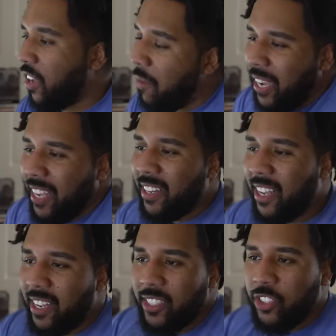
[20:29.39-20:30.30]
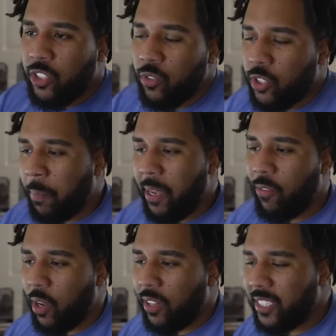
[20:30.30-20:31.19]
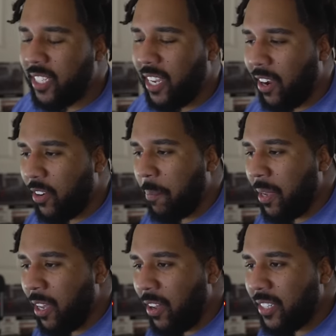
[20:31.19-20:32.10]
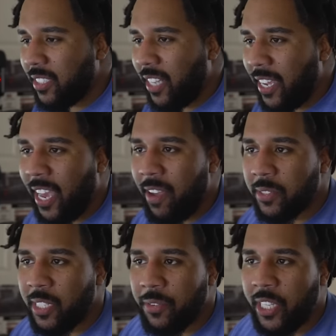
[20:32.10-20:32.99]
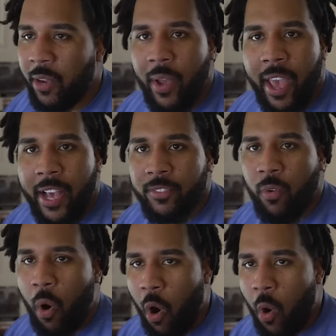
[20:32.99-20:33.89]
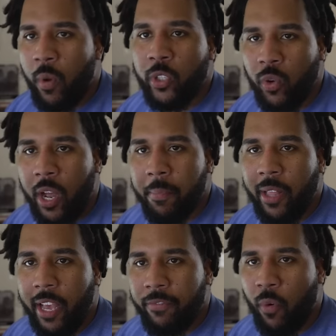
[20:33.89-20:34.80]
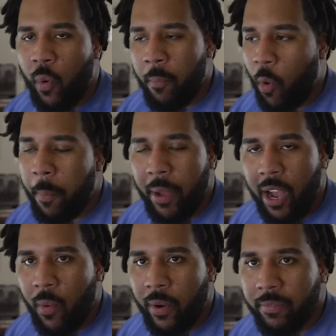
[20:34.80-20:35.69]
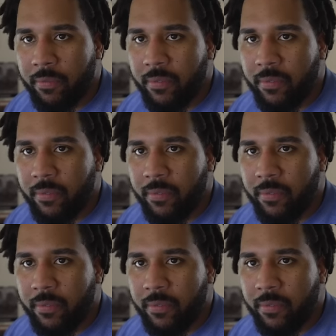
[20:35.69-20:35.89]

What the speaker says: I mean, to be realistic here and to be honest, they gave us everything we asked for. All-wheel drive platform, more power.